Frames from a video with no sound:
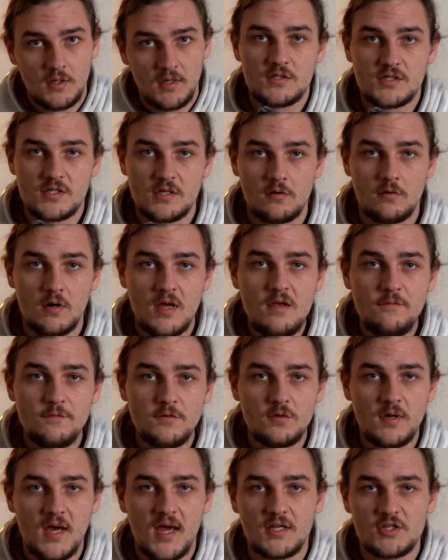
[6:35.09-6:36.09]
So
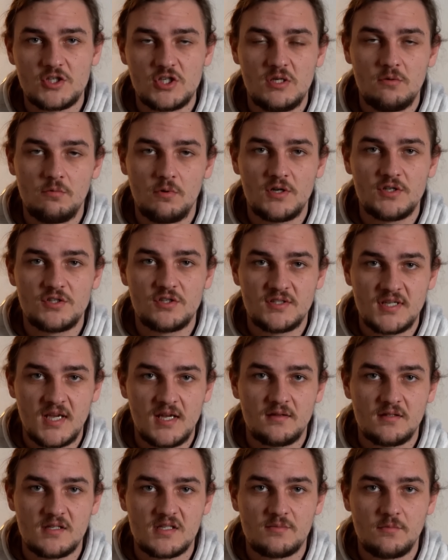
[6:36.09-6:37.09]
if you actually want to
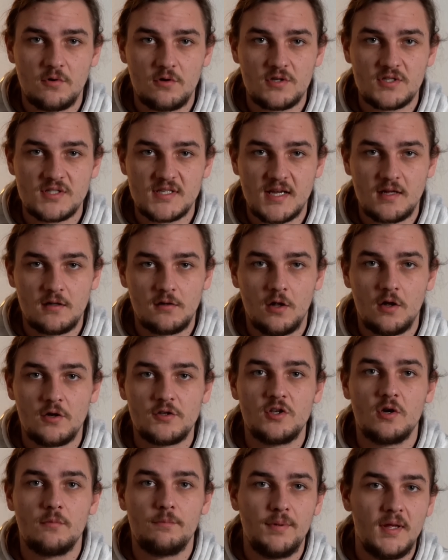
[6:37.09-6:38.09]
take this motorcycle on
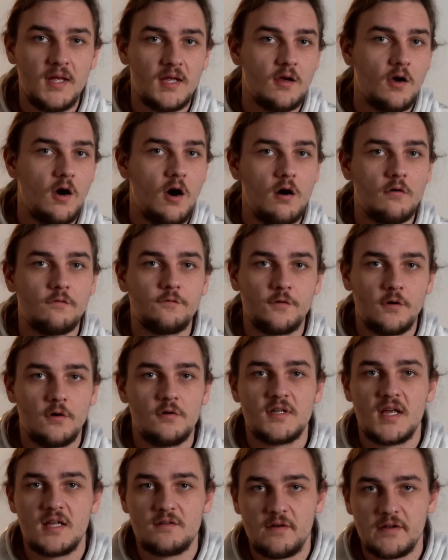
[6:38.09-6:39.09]
your big
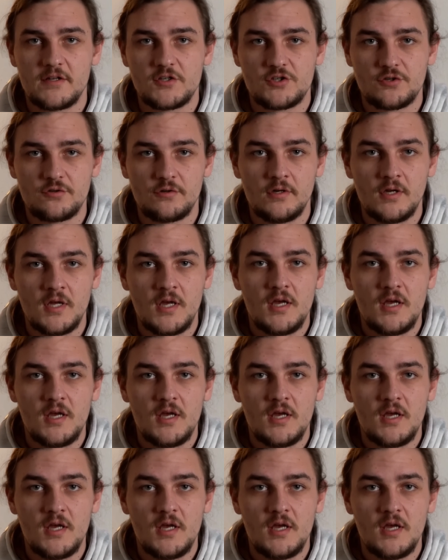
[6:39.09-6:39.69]
off-road adventure,